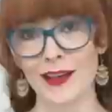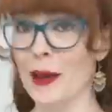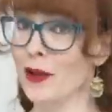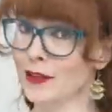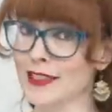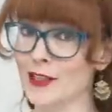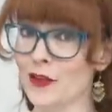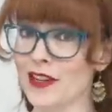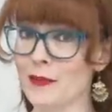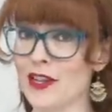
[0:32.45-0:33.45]
Apparently so
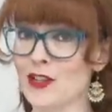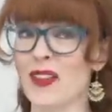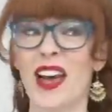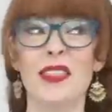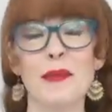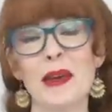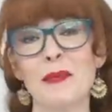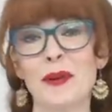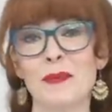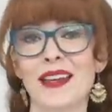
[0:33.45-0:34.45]
did a bunch of other
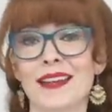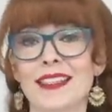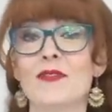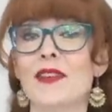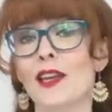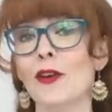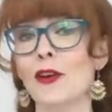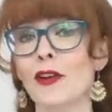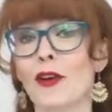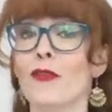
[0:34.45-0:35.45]
people because the video
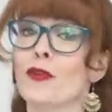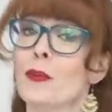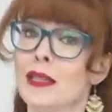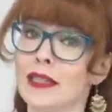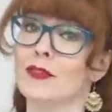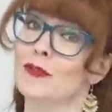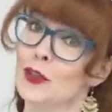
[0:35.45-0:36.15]
got over a million